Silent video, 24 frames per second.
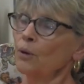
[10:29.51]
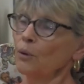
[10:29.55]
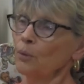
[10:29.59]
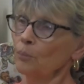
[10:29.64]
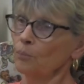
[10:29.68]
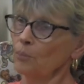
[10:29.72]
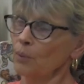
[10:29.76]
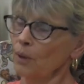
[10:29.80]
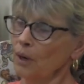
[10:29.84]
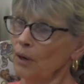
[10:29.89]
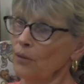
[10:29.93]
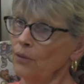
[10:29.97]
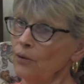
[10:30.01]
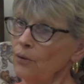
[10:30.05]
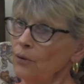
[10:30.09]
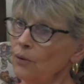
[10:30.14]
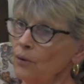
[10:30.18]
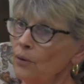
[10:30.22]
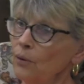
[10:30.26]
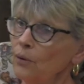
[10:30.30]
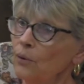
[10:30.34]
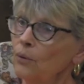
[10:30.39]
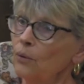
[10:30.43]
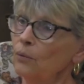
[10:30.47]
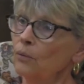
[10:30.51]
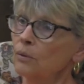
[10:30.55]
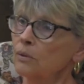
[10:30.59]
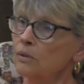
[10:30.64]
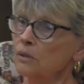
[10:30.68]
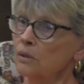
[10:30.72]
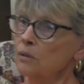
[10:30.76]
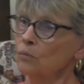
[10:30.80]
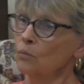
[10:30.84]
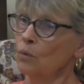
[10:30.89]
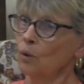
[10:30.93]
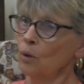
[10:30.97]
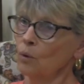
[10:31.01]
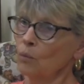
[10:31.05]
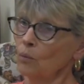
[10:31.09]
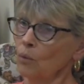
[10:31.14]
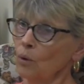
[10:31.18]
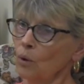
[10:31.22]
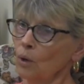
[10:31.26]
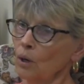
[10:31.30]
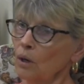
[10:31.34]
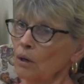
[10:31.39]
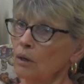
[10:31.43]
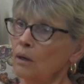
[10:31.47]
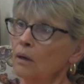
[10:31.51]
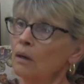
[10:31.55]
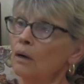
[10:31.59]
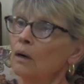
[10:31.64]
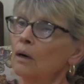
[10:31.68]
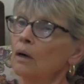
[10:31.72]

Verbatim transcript: her brother who was in World War